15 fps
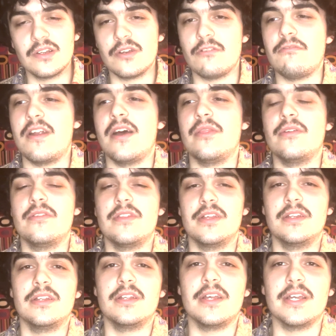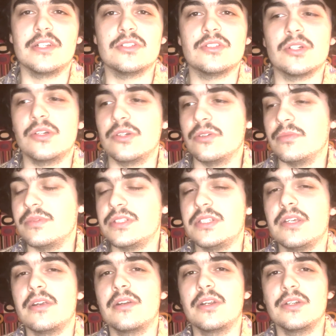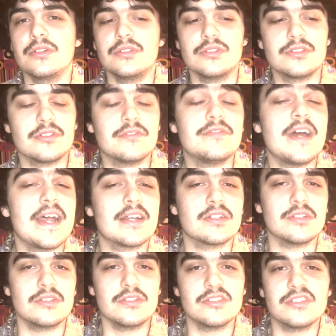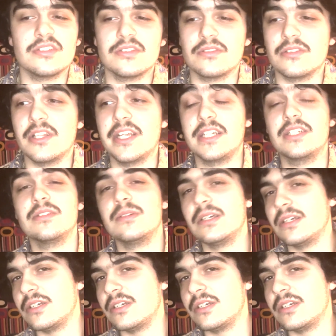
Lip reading: rather than external materials or factors like